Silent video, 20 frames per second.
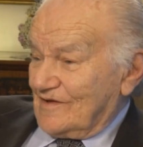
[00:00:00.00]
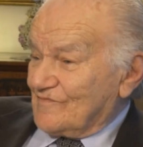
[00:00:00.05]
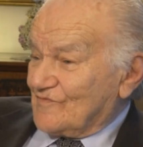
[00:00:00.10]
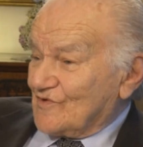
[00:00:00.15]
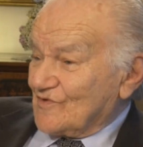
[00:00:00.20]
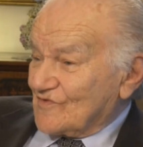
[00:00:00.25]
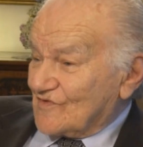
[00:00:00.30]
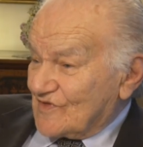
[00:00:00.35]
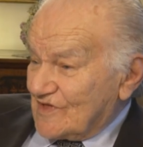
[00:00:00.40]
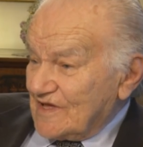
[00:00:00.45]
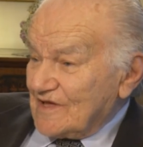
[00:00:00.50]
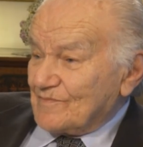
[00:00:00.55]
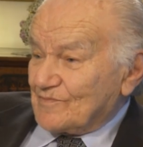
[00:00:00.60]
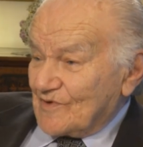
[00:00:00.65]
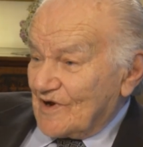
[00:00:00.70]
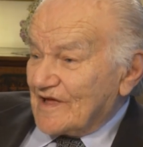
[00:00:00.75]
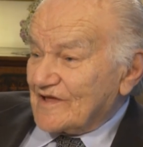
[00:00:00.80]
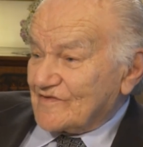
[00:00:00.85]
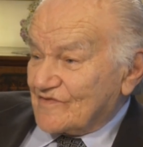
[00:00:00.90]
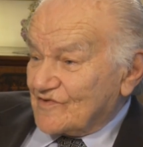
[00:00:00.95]
if you sleep
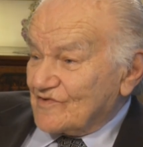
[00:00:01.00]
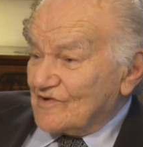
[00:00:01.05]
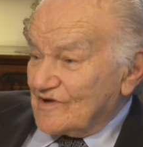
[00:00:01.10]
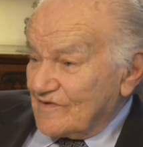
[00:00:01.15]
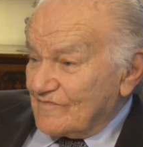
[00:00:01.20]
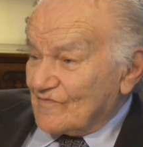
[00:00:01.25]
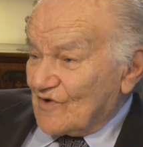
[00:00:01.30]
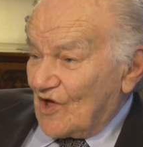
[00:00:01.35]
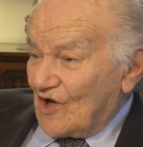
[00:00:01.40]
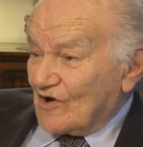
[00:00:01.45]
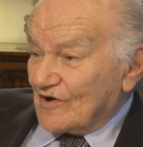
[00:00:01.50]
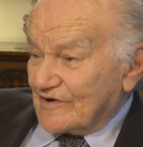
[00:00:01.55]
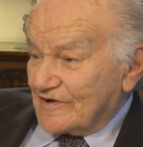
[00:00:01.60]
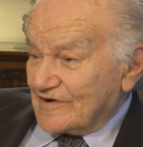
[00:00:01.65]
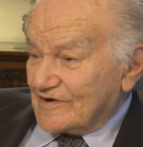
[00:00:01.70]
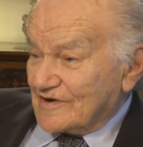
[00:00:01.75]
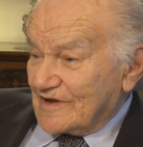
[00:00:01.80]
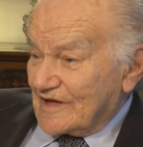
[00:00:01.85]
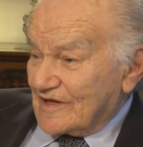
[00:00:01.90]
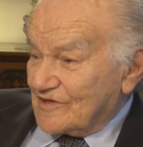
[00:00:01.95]
less, you live longer.
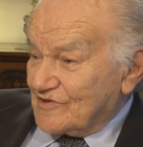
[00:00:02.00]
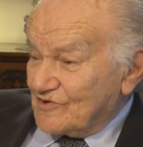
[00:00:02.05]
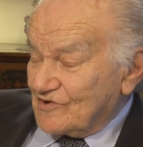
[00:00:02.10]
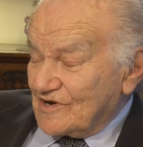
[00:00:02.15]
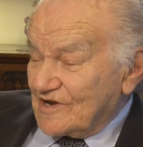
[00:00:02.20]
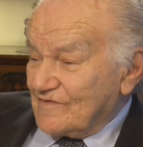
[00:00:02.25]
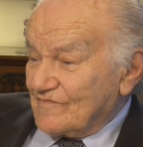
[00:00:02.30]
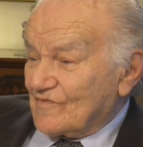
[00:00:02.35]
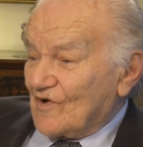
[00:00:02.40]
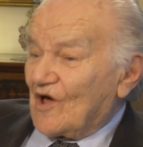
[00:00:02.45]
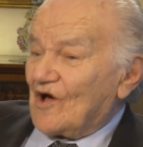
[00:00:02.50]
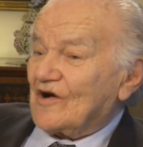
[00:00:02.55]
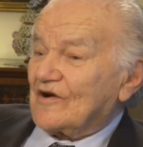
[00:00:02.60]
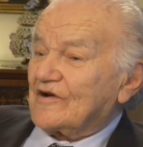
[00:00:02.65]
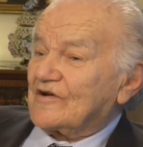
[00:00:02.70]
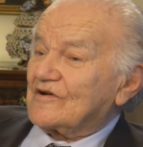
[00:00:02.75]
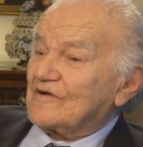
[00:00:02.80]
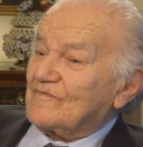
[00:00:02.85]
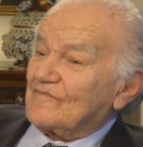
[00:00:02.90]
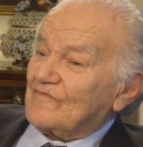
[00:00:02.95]
And you live
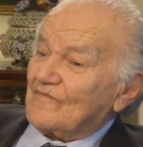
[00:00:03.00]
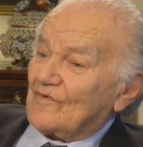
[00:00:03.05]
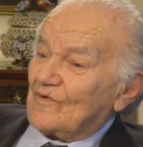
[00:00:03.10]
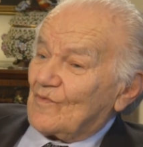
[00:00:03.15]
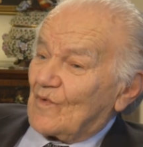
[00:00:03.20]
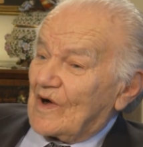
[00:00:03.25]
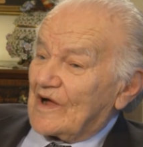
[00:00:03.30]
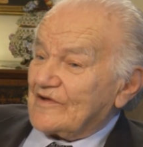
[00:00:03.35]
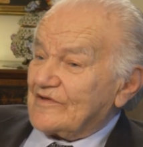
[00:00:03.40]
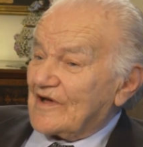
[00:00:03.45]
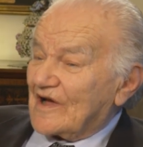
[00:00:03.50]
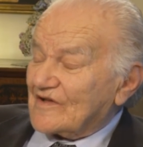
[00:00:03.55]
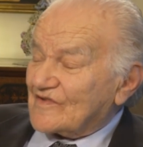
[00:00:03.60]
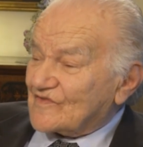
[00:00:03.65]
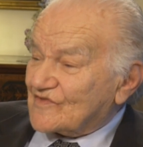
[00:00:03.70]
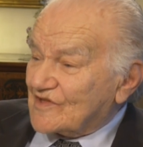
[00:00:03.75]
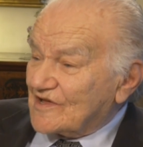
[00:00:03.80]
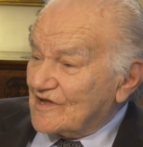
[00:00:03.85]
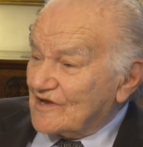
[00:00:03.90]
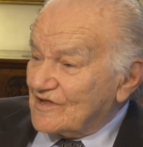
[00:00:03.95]
longer while you are
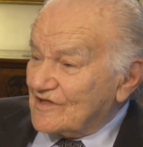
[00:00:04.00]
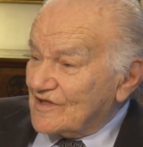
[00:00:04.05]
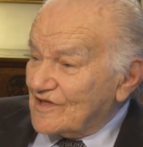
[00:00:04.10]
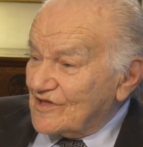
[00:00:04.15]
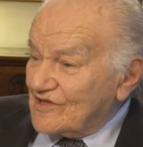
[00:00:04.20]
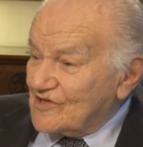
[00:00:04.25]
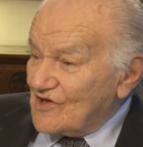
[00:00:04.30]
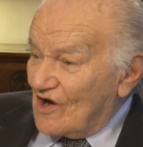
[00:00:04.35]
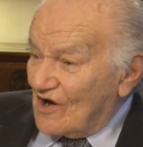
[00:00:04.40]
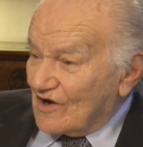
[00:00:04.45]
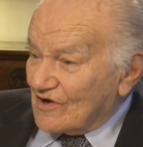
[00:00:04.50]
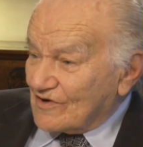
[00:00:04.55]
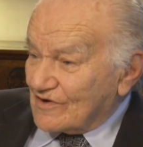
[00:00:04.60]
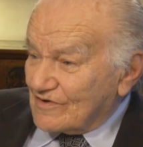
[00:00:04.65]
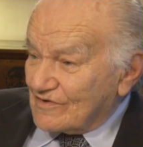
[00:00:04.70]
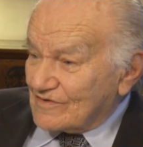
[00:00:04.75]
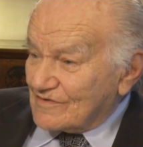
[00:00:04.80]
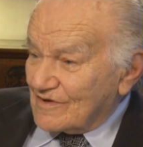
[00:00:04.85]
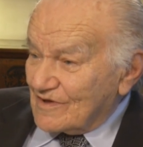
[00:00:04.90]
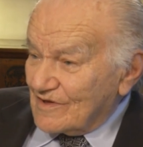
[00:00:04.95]
still young.
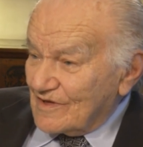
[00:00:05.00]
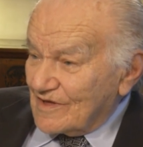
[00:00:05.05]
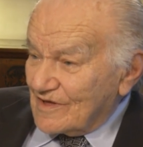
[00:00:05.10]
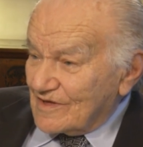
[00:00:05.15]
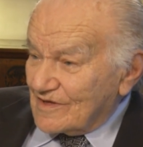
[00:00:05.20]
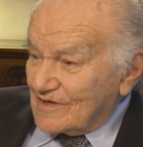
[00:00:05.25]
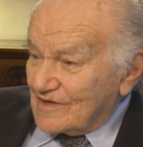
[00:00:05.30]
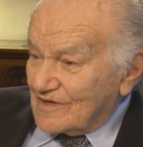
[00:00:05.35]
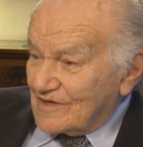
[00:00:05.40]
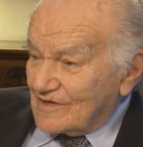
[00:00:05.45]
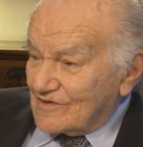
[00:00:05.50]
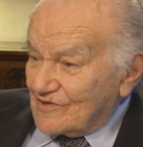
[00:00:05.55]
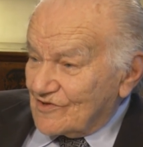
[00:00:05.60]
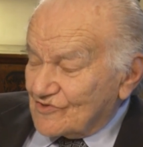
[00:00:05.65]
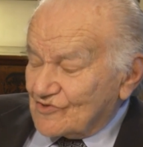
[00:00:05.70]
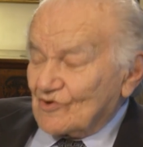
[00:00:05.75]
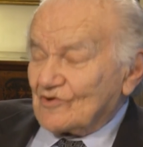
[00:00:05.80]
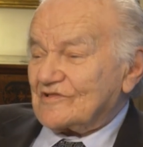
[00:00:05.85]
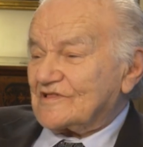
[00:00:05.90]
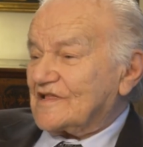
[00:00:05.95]

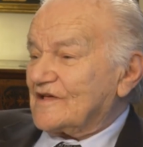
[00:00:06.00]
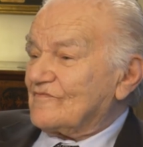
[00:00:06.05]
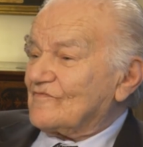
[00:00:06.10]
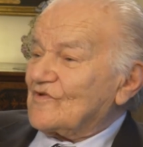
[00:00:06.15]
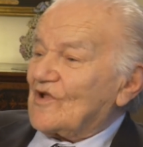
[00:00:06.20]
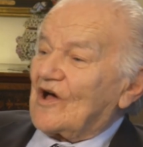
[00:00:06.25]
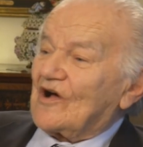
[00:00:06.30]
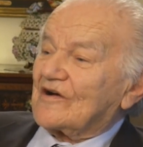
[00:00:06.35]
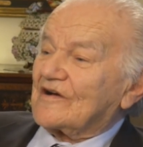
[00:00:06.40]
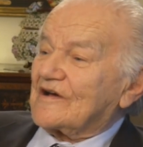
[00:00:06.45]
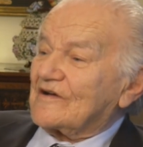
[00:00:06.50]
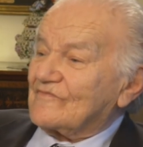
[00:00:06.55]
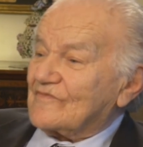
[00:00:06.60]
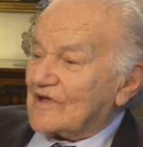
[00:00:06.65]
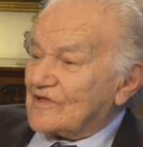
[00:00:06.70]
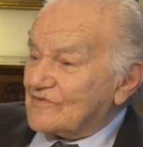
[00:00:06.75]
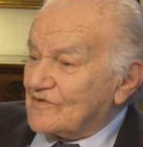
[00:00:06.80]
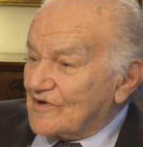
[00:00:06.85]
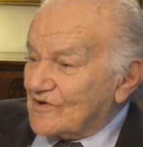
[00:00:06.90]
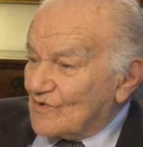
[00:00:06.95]
You don't live longer
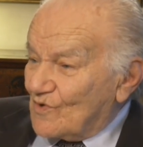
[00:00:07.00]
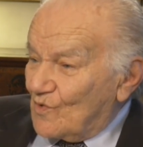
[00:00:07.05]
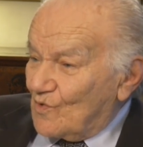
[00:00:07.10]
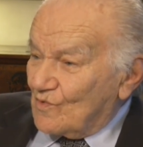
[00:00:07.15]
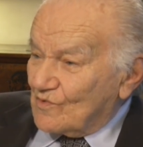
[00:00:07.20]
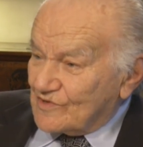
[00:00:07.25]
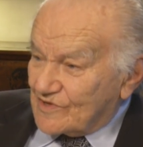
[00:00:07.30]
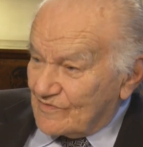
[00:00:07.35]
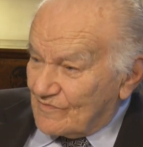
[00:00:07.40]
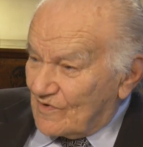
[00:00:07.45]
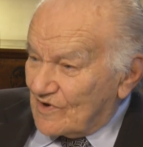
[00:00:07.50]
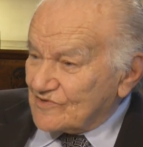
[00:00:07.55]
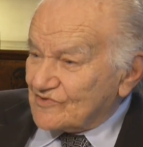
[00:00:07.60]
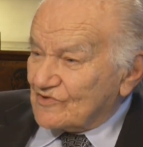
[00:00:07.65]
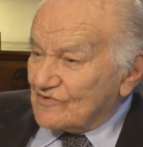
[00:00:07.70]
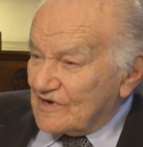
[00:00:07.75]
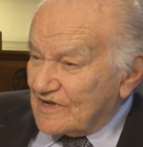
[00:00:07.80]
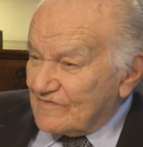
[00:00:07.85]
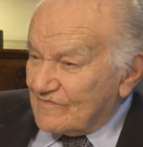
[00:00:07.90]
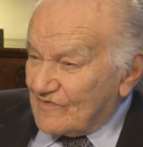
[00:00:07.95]
when you're old. You want
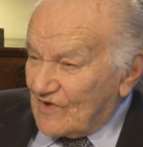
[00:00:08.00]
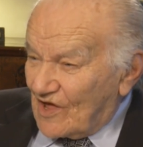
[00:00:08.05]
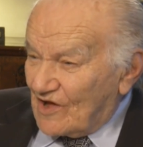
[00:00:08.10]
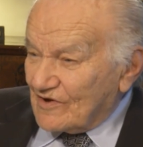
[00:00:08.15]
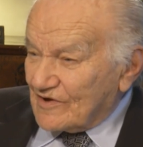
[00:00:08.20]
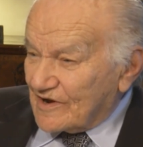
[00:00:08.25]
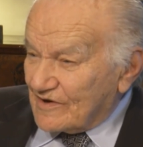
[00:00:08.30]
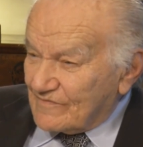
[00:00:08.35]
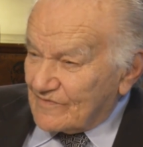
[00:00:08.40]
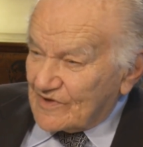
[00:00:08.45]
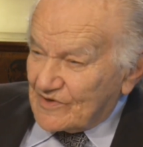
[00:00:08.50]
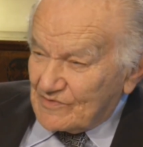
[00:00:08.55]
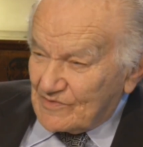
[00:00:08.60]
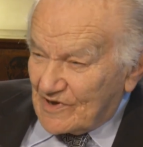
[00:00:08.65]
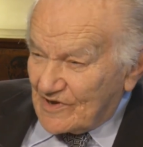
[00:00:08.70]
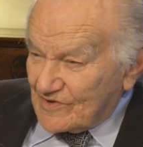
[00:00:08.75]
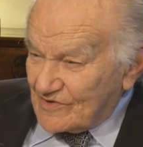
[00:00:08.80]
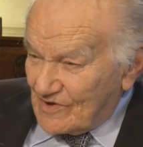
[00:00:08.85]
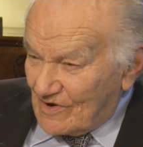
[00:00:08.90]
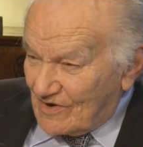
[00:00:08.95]
to live longer when you
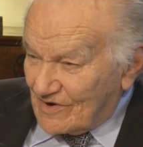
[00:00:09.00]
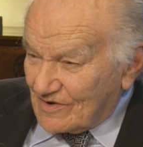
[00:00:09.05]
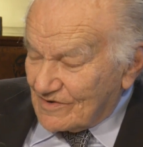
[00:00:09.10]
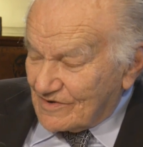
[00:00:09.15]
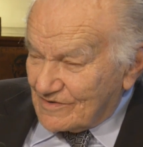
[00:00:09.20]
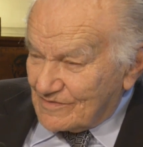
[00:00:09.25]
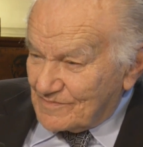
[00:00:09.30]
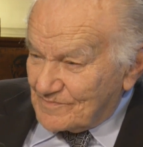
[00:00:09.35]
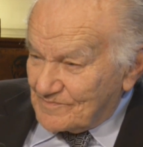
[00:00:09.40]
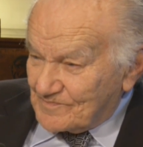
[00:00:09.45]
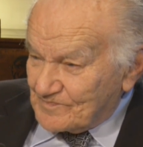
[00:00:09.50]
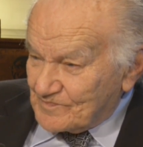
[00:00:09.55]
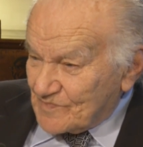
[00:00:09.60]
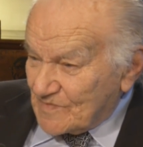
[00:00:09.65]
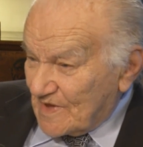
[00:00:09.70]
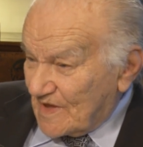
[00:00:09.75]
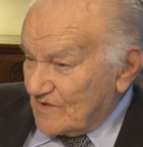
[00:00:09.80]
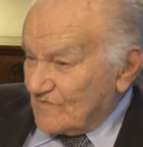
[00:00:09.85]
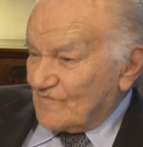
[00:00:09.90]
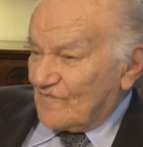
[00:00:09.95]
are young.
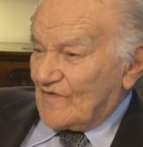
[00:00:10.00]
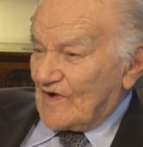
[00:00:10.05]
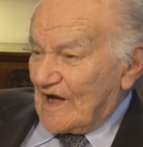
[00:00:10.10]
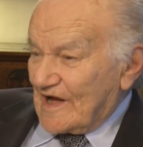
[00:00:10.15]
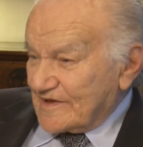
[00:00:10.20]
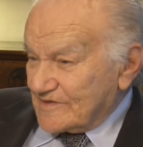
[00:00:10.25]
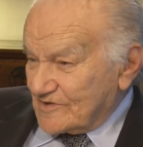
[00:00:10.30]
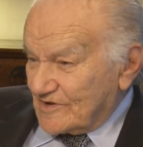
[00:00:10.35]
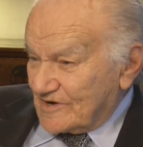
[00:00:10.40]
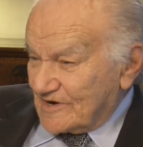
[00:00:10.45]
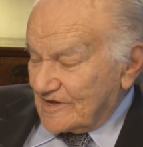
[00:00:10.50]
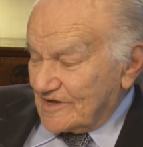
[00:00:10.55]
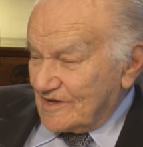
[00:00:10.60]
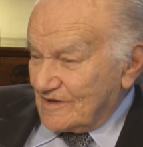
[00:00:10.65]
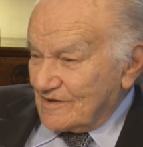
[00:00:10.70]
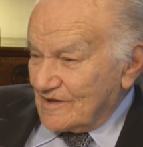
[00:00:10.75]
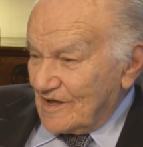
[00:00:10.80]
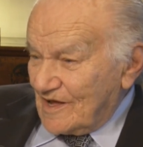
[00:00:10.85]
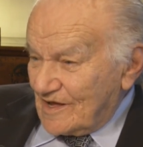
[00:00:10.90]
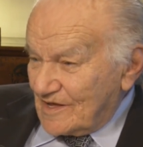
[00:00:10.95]
Ah. And
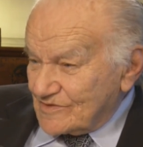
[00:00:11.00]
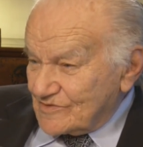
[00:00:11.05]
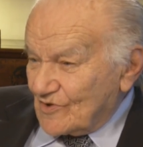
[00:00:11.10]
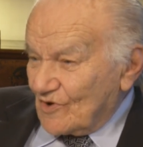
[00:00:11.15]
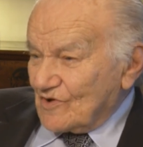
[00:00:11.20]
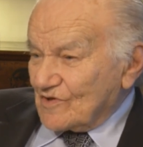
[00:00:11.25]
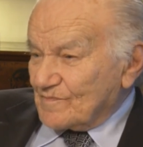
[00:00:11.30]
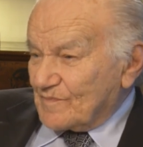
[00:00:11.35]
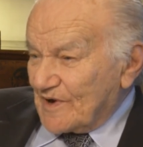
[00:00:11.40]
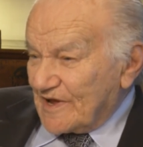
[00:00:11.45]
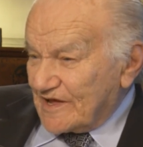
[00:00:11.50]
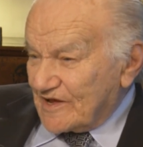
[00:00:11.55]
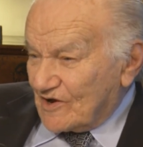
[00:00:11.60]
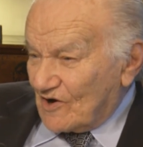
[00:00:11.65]
finally, don't play